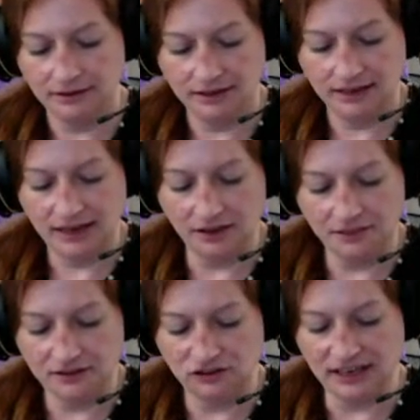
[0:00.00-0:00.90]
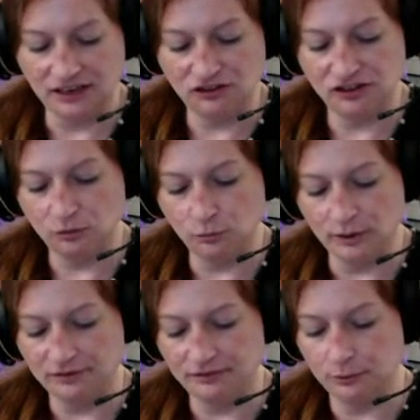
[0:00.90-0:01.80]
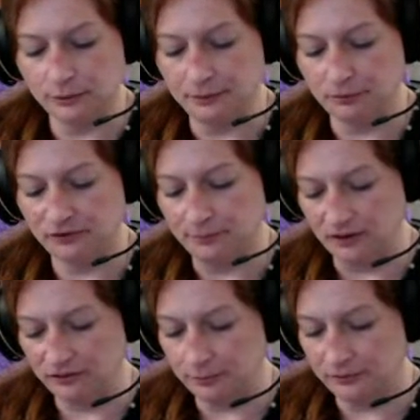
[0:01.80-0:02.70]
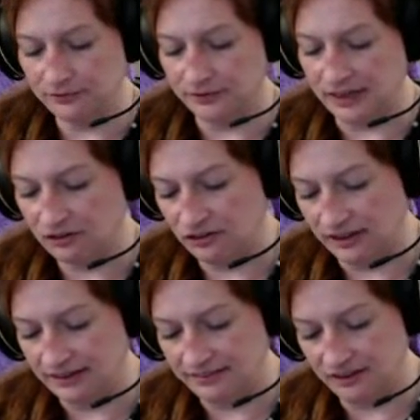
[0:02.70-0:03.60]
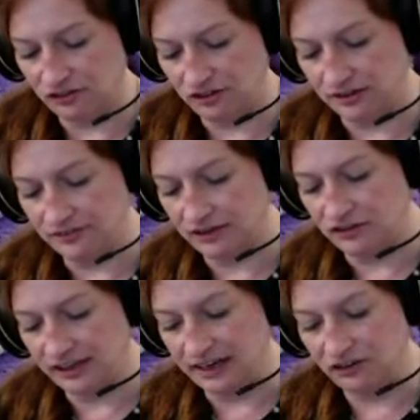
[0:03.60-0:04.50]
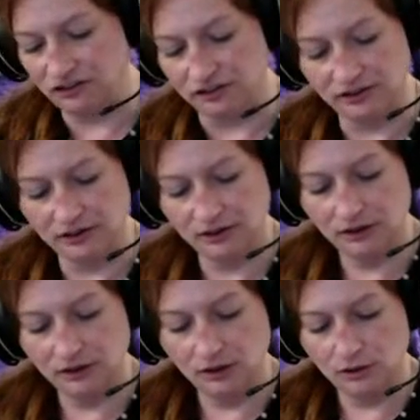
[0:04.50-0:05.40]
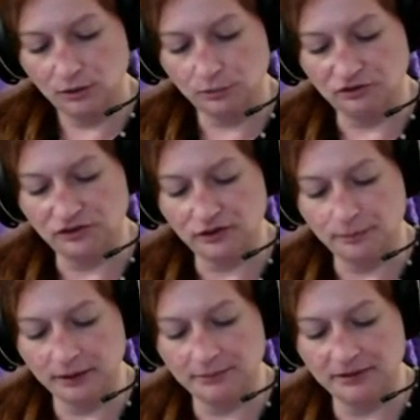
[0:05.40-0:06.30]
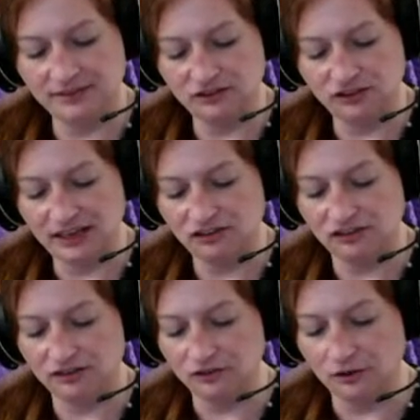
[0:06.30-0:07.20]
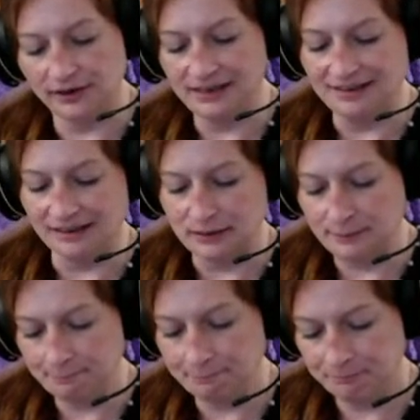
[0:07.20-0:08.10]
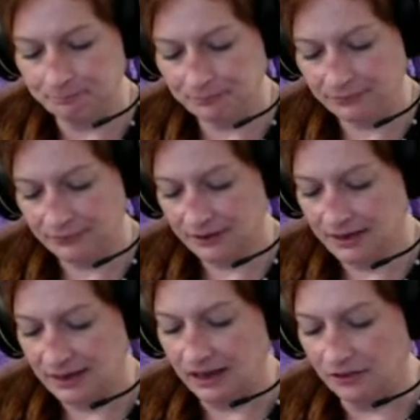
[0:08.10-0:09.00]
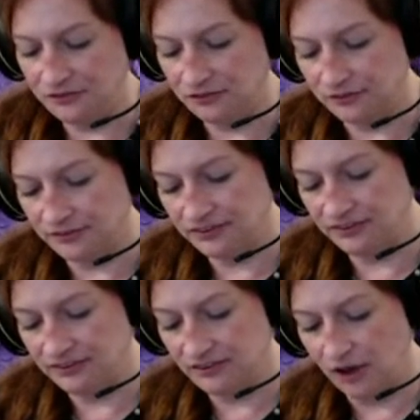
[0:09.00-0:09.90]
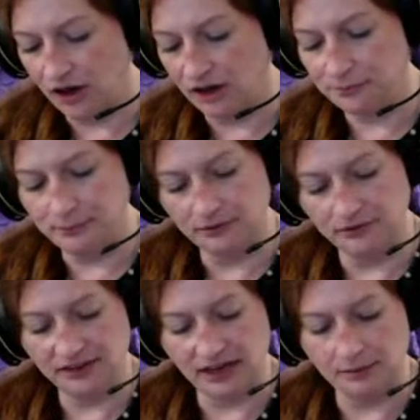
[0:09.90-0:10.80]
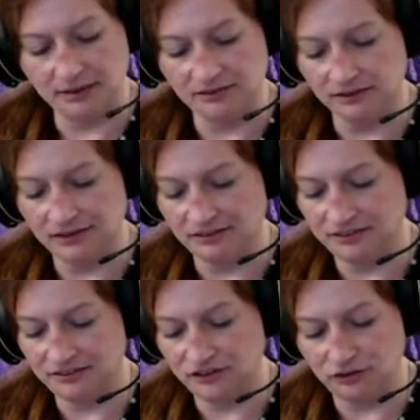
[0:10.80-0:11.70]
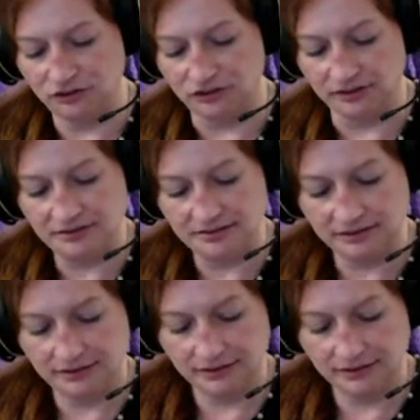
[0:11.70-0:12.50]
Health, education, and welfare would be responsible for nationalization of education, which the Department of Education has already done, health services, hospitals, and mental institutions.